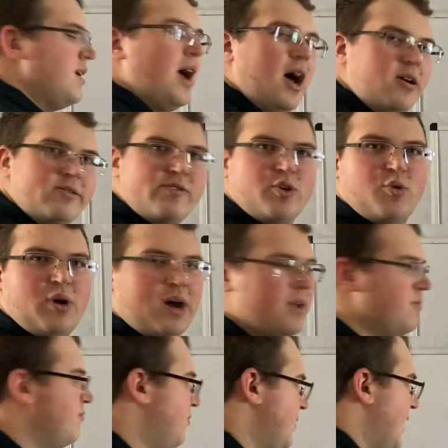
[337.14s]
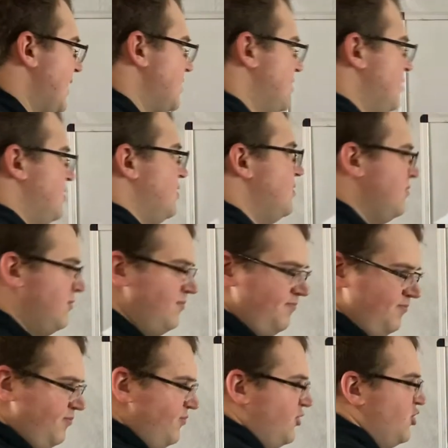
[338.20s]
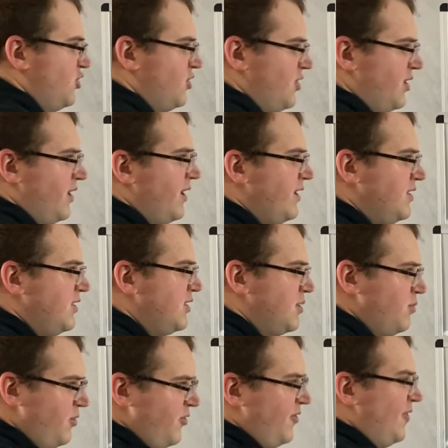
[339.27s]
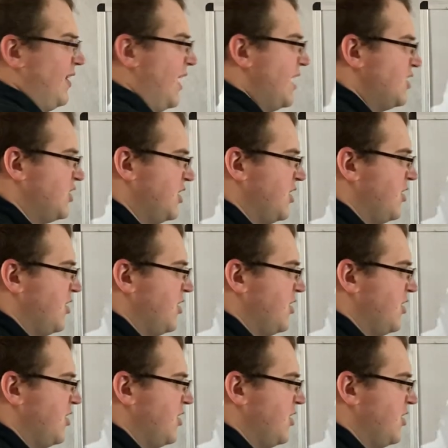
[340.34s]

it however you want, but that's just the easy simplification